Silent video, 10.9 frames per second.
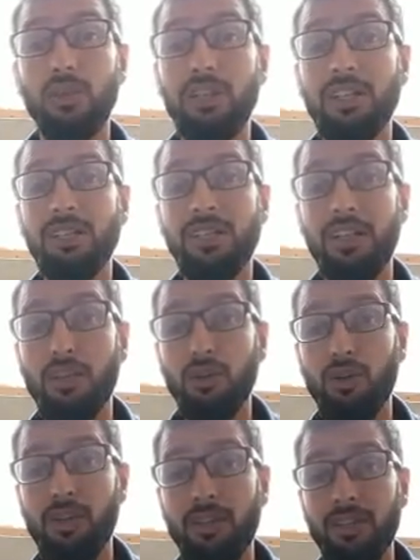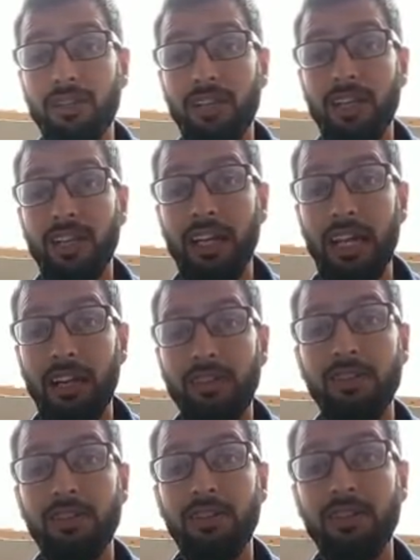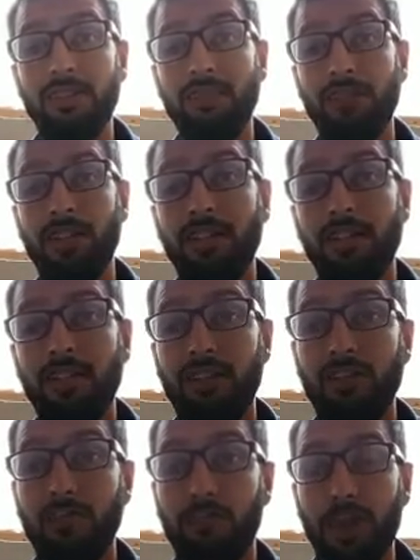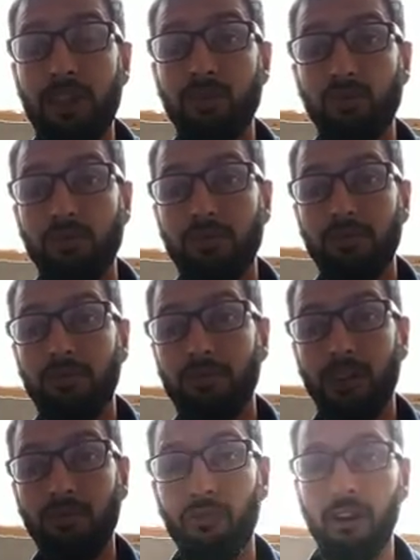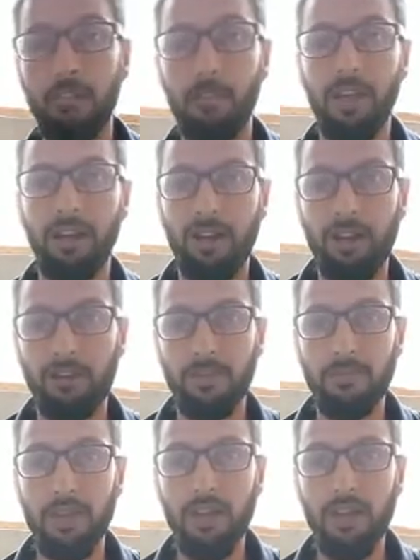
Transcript: these three unities. He considers him that he is the best of all playwrights.